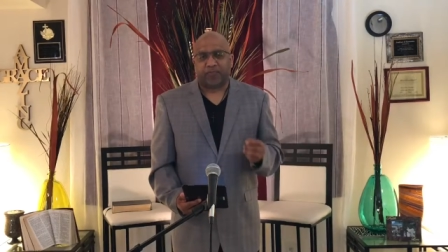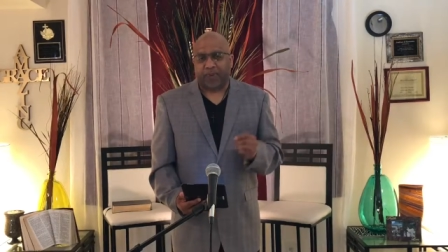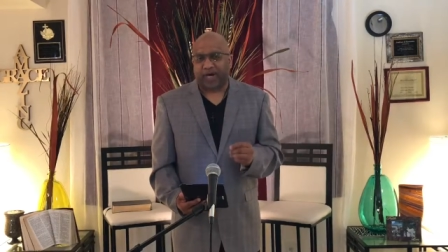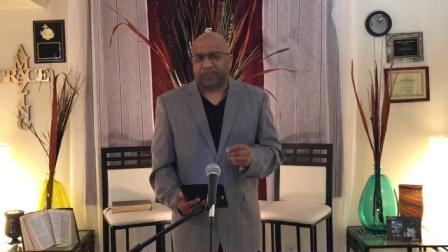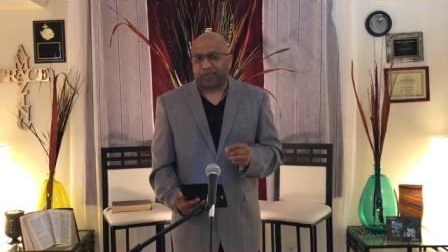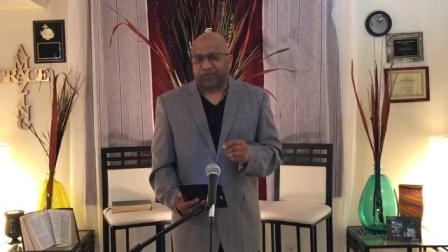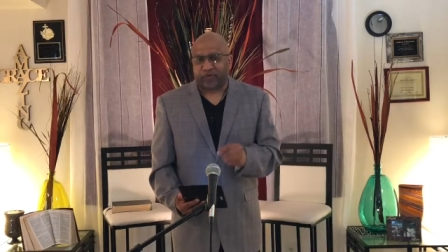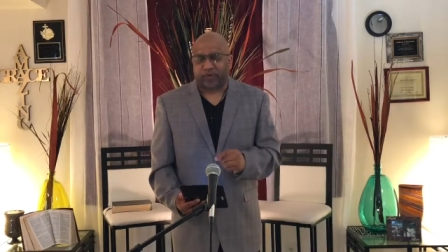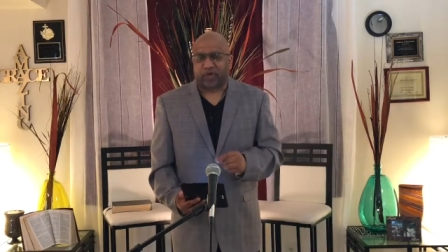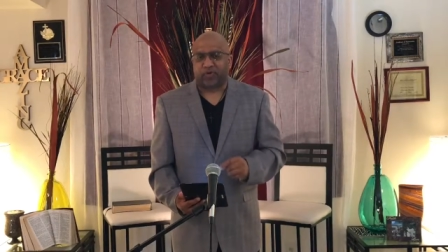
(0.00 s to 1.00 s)
But
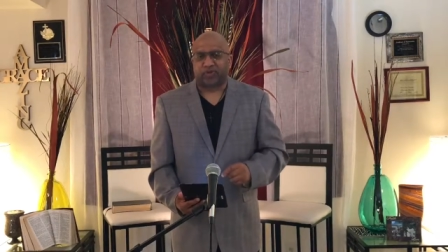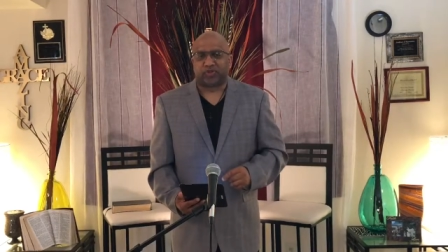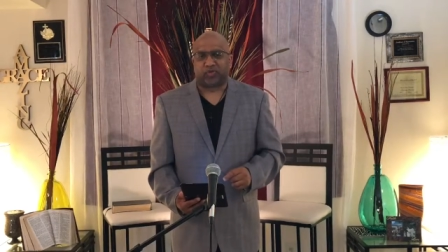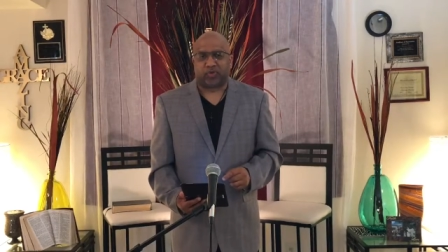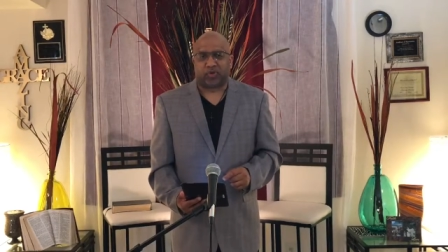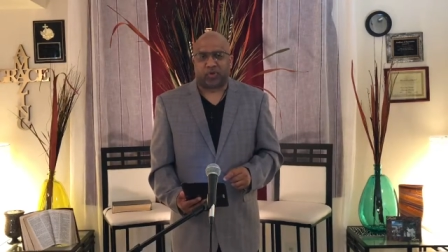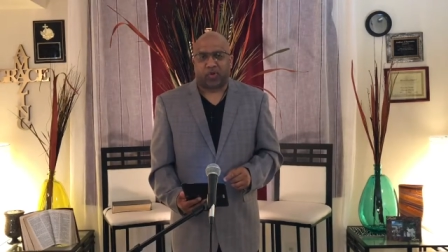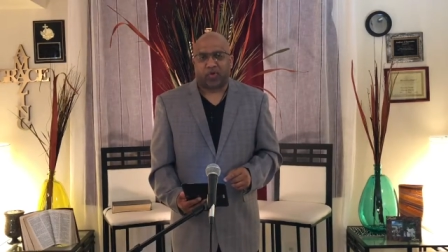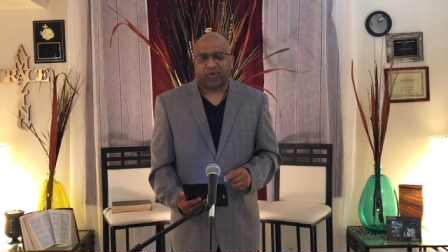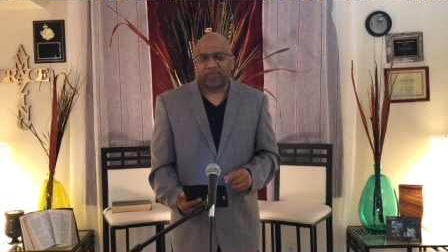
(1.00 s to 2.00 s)
before we go into the word of the
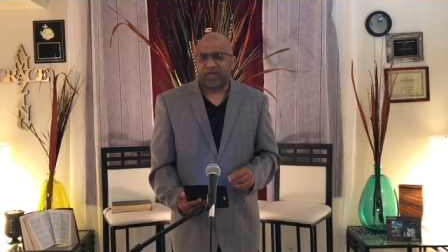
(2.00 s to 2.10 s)
Lord,